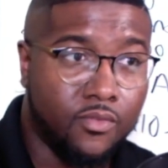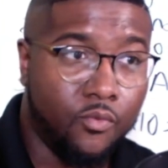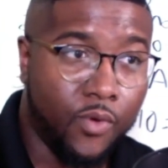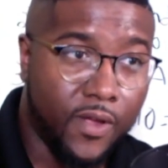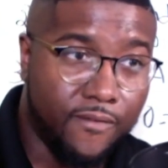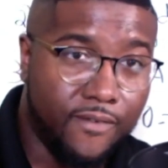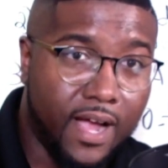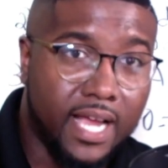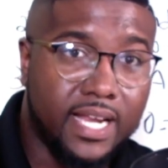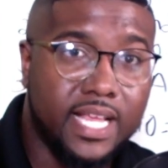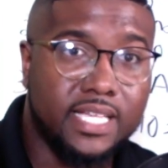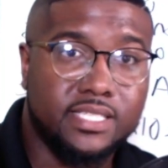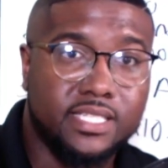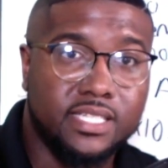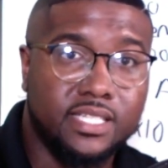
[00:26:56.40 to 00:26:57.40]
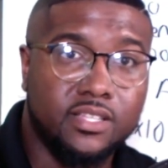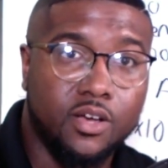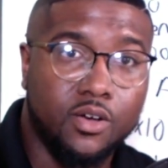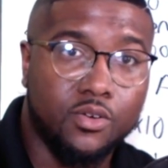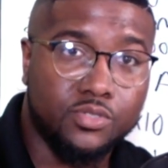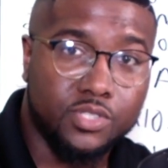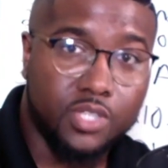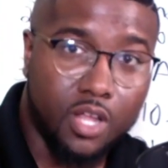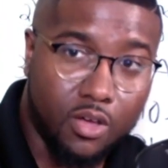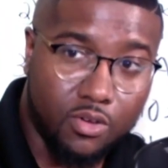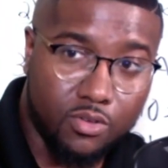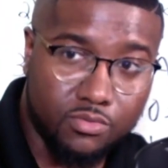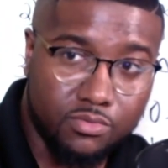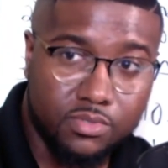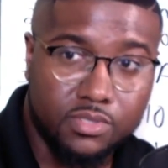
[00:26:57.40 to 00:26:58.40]
Refinancing those
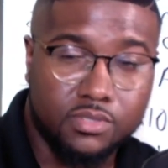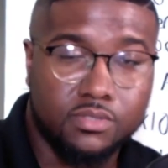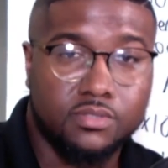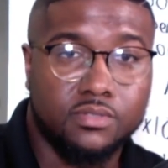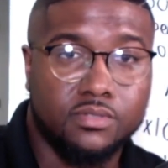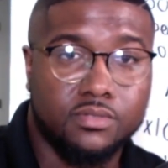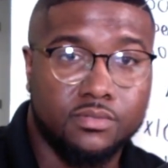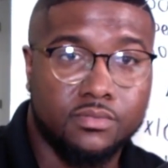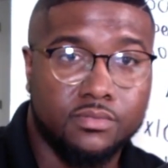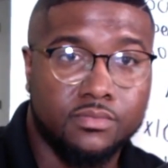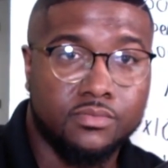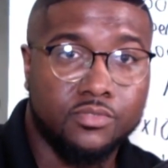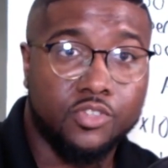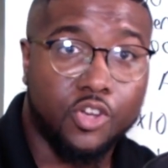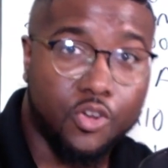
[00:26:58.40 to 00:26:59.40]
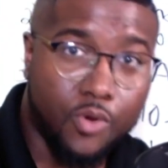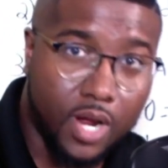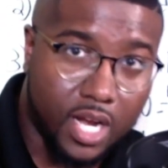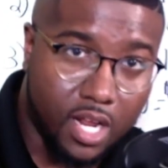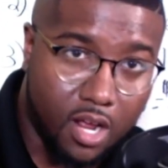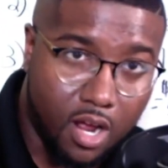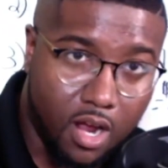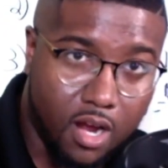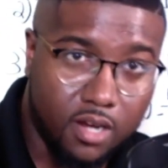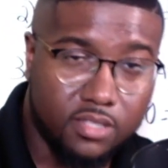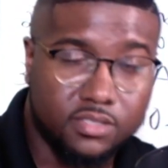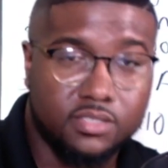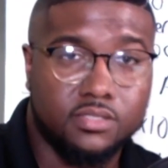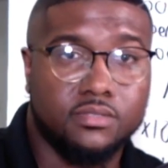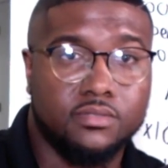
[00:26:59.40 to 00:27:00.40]
loans, your credit
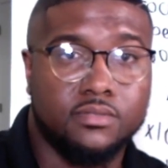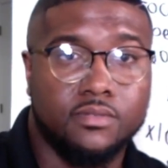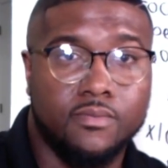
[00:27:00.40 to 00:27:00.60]
cards,